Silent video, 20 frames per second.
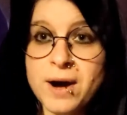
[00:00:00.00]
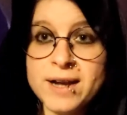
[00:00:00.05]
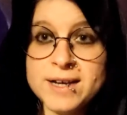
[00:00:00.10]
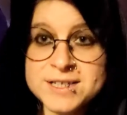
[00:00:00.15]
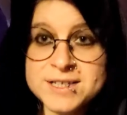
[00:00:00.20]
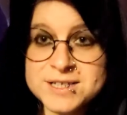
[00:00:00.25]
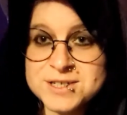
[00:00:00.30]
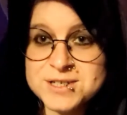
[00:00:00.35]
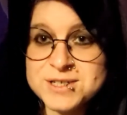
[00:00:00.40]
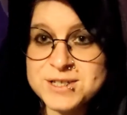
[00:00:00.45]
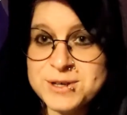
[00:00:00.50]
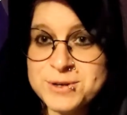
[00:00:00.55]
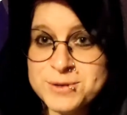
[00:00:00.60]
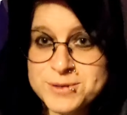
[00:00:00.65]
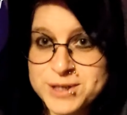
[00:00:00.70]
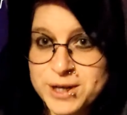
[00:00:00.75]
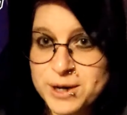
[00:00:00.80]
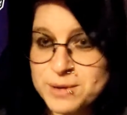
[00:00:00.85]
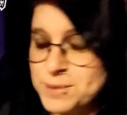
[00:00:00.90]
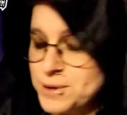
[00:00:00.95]
I listened to the
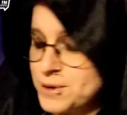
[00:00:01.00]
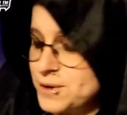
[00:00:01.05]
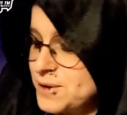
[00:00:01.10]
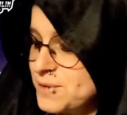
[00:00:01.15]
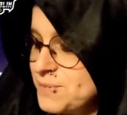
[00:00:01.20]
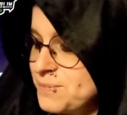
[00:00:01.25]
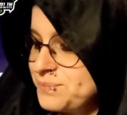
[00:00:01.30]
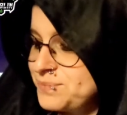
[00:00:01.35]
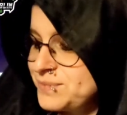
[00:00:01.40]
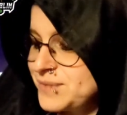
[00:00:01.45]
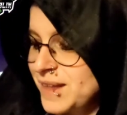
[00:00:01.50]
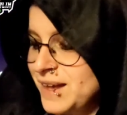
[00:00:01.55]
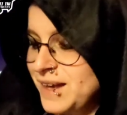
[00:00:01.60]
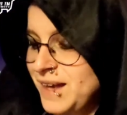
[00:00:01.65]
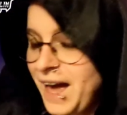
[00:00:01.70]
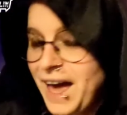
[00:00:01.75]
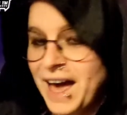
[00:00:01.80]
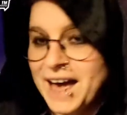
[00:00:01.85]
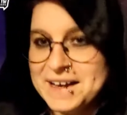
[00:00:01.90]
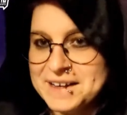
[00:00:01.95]
audiobook
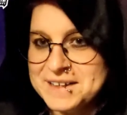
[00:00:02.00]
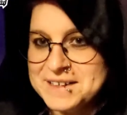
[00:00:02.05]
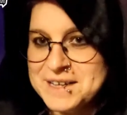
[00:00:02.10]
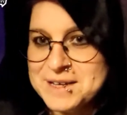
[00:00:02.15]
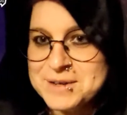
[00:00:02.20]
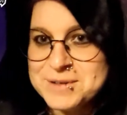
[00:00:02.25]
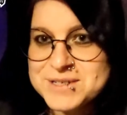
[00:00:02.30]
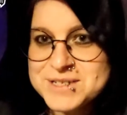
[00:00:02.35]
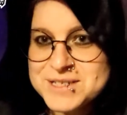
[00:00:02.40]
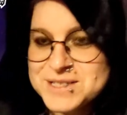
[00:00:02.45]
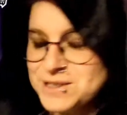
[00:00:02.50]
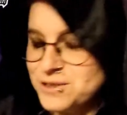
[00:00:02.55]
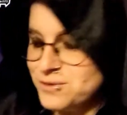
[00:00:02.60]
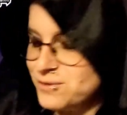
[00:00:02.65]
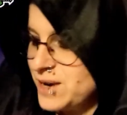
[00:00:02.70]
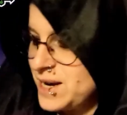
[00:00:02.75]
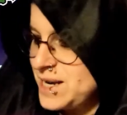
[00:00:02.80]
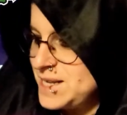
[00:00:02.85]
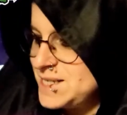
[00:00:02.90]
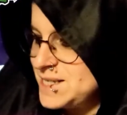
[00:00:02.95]
and it's
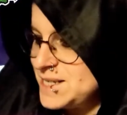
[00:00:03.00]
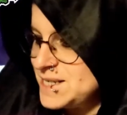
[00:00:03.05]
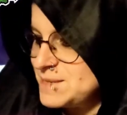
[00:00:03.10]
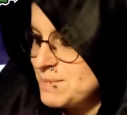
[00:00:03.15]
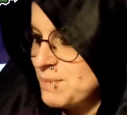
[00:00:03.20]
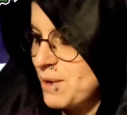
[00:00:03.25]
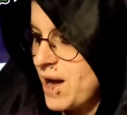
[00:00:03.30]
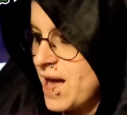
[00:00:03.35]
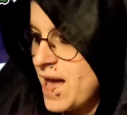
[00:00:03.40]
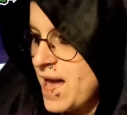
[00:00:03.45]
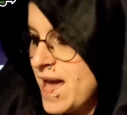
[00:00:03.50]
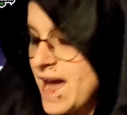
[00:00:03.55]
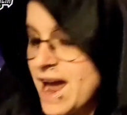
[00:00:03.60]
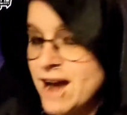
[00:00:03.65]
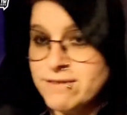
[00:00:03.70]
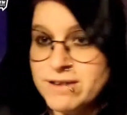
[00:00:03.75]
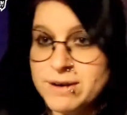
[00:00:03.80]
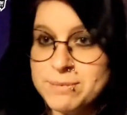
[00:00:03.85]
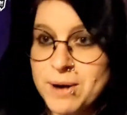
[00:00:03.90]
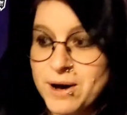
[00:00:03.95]
narrated by
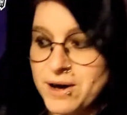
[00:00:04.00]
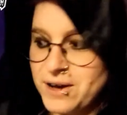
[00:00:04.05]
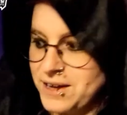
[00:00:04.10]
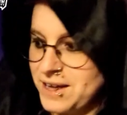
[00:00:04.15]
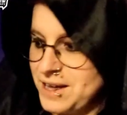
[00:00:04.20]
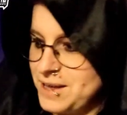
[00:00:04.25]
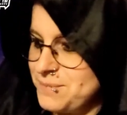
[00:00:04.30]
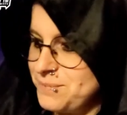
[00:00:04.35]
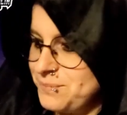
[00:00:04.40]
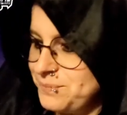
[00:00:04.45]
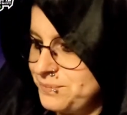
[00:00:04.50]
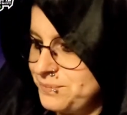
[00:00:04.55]
Erin Parker.